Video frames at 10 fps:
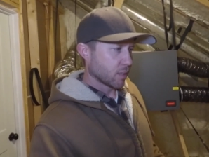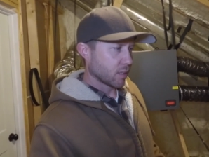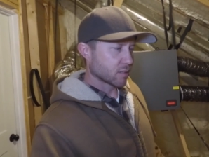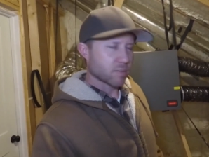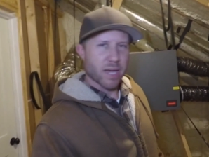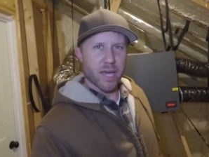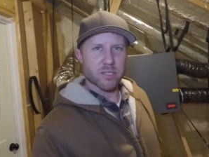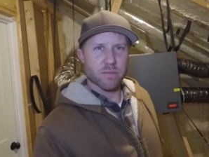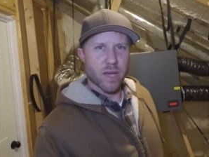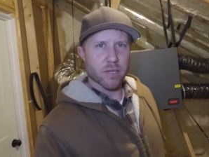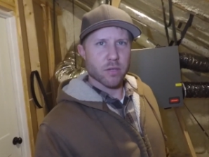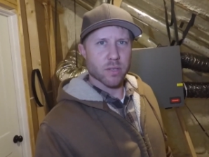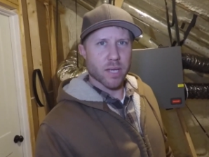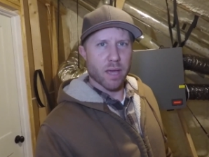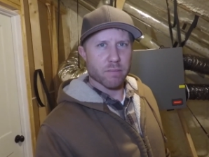Is my HVAC
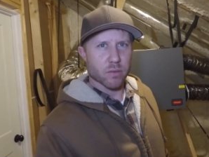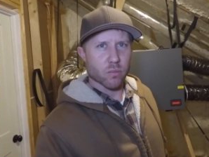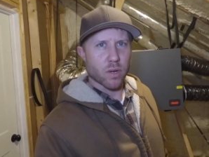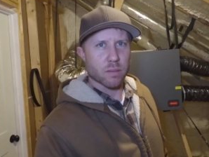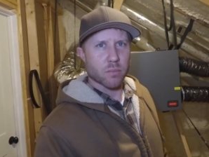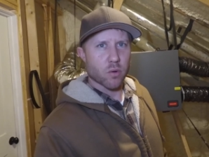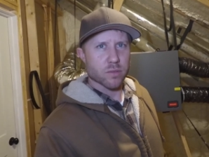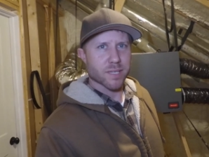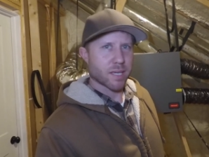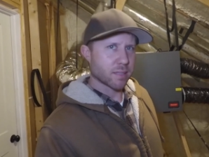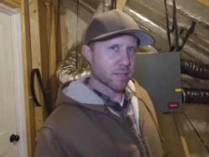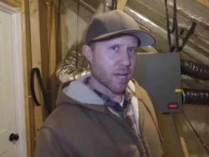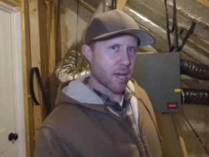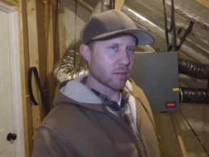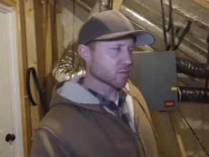unit having to run more to heat the house?